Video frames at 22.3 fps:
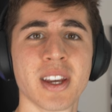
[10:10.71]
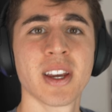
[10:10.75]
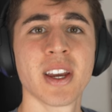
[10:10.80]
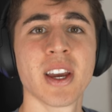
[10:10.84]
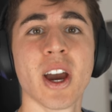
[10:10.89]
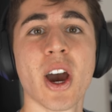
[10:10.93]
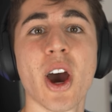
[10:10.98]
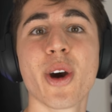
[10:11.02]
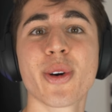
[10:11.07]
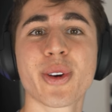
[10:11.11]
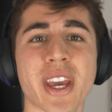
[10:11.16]

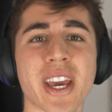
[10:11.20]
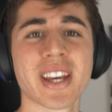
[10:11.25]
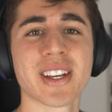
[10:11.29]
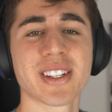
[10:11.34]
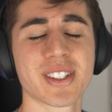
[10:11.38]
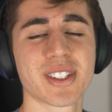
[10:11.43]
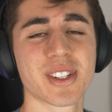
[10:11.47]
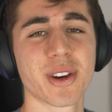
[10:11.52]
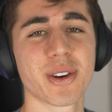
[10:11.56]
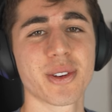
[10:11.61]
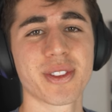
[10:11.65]
and it will
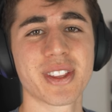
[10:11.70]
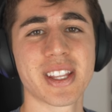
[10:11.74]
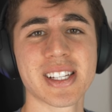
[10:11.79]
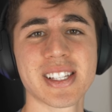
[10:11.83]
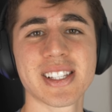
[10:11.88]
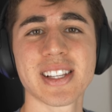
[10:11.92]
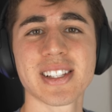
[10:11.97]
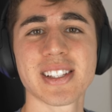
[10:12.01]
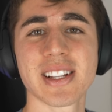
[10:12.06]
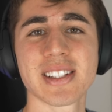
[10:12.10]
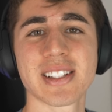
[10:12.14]
stop your
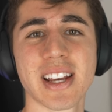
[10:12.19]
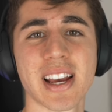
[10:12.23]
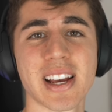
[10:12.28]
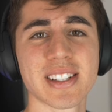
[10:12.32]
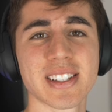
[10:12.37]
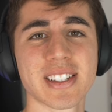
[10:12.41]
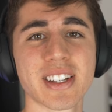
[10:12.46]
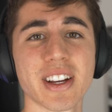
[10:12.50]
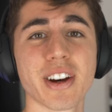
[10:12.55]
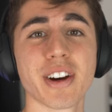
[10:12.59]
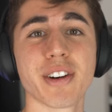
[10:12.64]
music
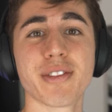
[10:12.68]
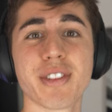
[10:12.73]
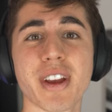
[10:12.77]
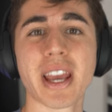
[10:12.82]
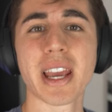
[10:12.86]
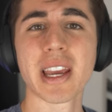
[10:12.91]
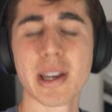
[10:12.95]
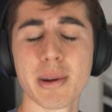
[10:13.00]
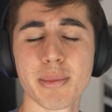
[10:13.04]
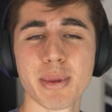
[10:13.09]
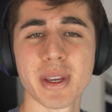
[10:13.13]
and turn on
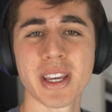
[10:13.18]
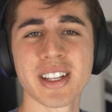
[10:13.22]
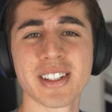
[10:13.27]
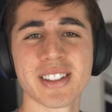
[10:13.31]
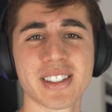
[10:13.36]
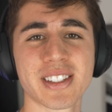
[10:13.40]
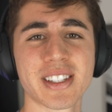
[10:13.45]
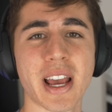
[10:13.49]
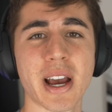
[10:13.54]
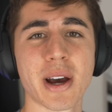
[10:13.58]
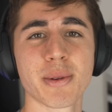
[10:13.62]
ambient
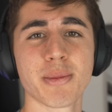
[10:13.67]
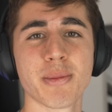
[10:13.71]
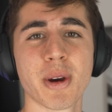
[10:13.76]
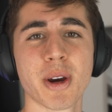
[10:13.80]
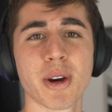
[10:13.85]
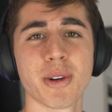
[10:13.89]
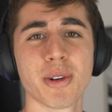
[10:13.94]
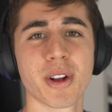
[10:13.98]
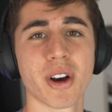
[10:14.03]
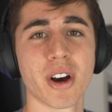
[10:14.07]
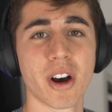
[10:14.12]
sound so
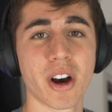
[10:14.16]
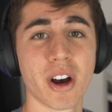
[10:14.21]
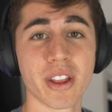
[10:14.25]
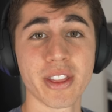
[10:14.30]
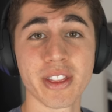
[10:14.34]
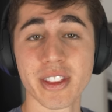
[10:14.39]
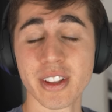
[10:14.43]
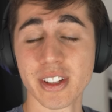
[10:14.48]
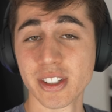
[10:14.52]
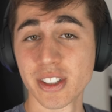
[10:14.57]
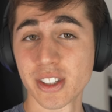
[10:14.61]
you can
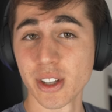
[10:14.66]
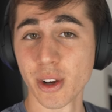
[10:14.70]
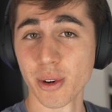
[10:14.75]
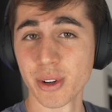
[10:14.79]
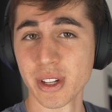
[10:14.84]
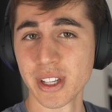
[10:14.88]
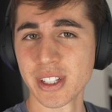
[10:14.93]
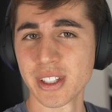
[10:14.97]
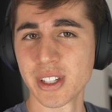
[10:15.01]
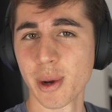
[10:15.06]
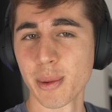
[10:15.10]
hear better,
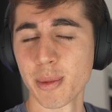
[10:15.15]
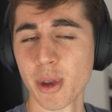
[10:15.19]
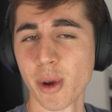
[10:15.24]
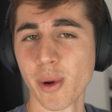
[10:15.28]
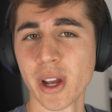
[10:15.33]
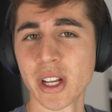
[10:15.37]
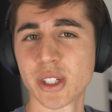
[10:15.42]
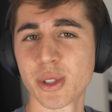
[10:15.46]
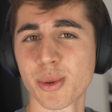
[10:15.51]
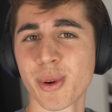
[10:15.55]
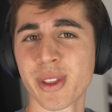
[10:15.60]
but
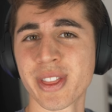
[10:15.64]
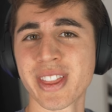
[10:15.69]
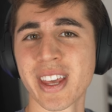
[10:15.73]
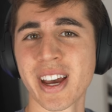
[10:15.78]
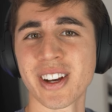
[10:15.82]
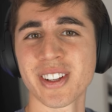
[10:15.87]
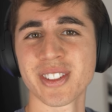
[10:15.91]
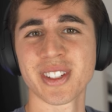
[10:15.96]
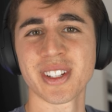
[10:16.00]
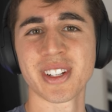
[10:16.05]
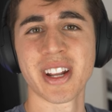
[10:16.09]
I found
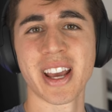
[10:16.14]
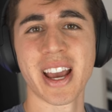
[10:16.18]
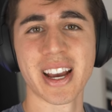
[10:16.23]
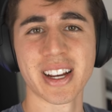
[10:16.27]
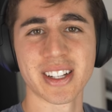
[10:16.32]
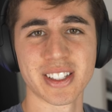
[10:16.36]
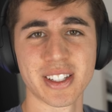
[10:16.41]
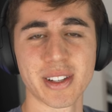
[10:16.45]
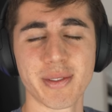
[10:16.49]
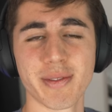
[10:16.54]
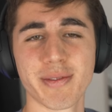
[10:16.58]
that this
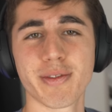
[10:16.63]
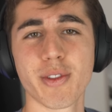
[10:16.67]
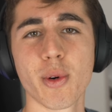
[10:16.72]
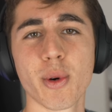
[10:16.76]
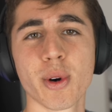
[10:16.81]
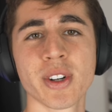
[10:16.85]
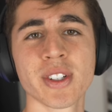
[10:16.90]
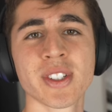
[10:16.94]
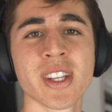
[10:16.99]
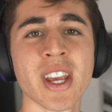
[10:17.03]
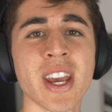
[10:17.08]
activated
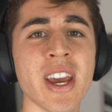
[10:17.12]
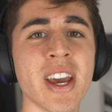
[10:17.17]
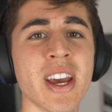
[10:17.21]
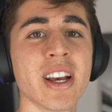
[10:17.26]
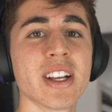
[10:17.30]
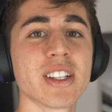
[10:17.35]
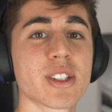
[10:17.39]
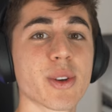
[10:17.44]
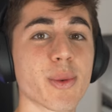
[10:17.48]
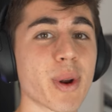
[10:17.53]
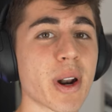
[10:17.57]
when I
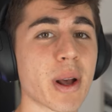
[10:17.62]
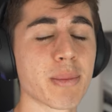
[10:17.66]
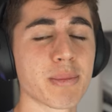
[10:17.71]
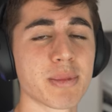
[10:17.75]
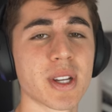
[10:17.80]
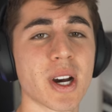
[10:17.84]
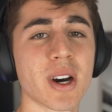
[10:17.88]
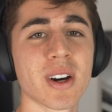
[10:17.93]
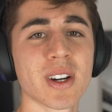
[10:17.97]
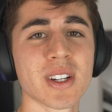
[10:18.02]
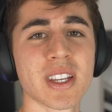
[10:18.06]
didn't want it
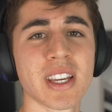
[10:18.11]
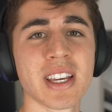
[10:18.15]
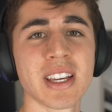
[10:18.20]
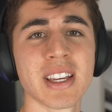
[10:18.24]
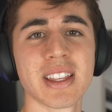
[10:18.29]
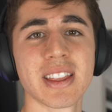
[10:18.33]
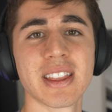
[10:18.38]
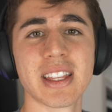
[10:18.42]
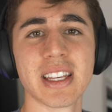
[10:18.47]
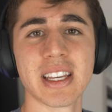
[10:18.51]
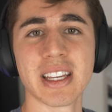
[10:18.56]
to,
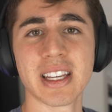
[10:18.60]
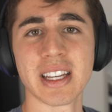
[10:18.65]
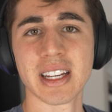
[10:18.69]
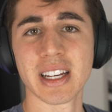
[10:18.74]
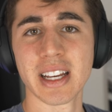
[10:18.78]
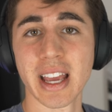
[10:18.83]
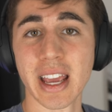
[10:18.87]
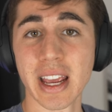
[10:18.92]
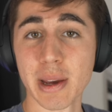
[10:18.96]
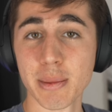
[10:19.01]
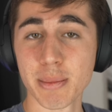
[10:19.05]
and it
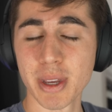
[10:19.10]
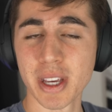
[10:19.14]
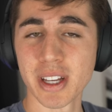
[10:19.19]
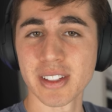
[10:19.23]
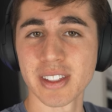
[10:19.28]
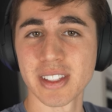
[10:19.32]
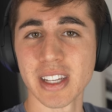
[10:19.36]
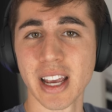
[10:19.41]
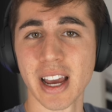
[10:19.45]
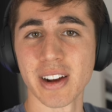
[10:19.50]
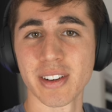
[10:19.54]
started to
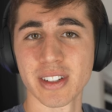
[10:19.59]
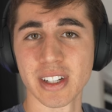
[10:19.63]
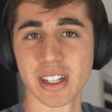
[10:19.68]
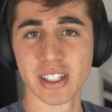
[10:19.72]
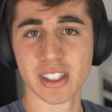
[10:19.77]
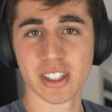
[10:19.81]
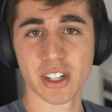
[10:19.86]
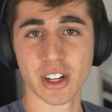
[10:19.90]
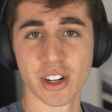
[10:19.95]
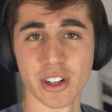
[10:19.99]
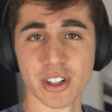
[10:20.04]
get pretty
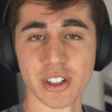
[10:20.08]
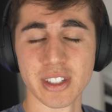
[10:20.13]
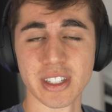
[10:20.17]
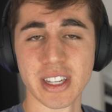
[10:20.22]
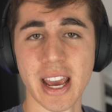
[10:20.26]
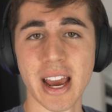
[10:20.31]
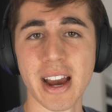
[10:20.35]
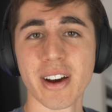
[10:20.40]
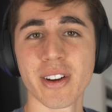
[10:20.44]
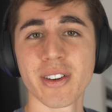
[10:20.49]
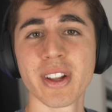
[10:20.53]
annoying,
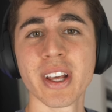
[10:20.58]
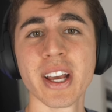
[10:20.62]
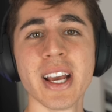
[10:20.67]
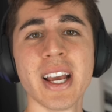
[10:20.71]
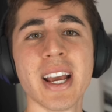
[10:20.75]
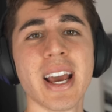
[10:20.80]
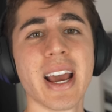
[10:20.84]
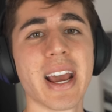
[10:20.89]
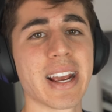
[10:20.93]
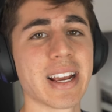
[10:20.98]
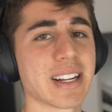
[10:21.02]
so I
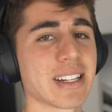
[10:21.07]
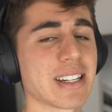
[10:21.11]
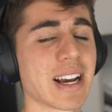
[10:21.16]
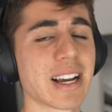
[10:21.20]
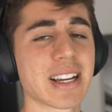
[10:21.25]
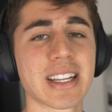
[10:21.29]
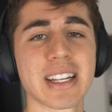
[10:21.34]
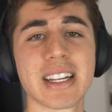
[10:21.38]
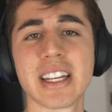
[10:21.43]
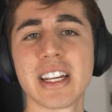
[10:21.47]
ended up turning it